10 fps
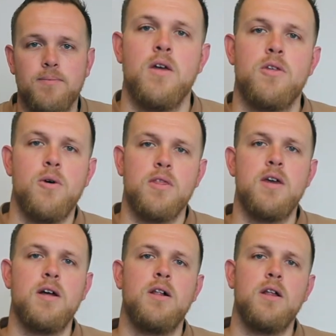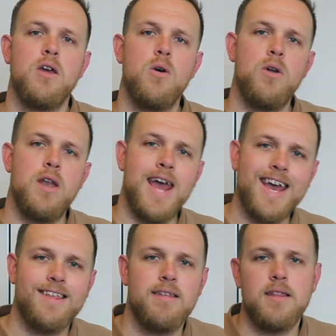So until your
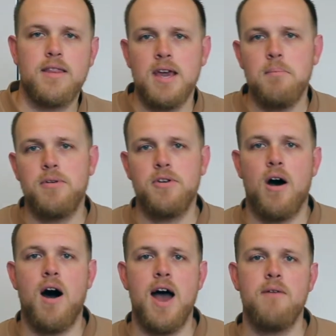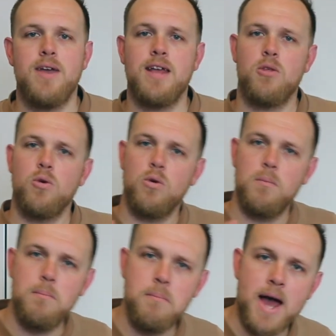next deep dive into
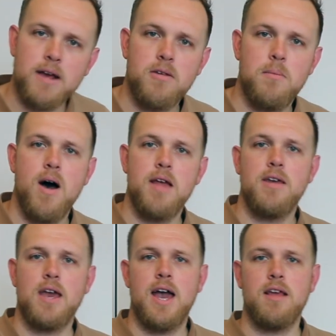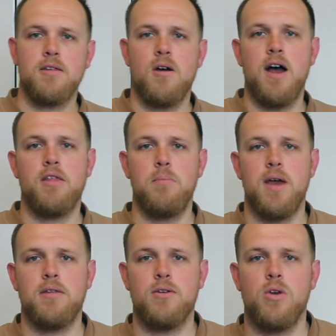maximizing a site's
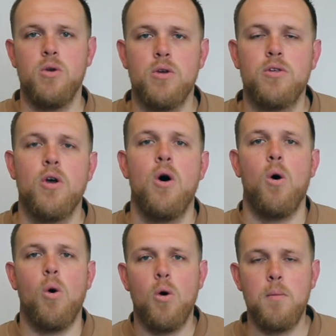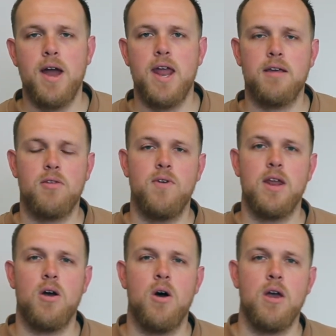best use, or my next
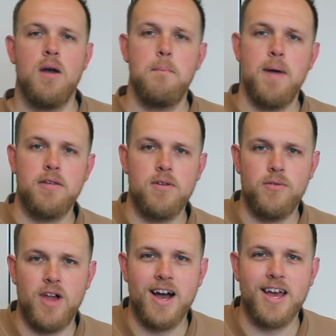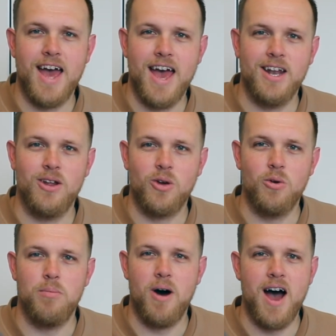video, best of luck and
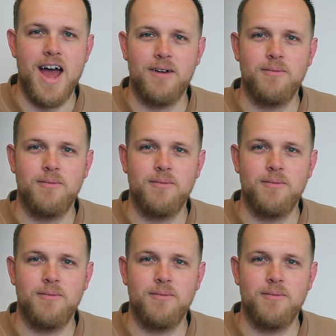goodbye.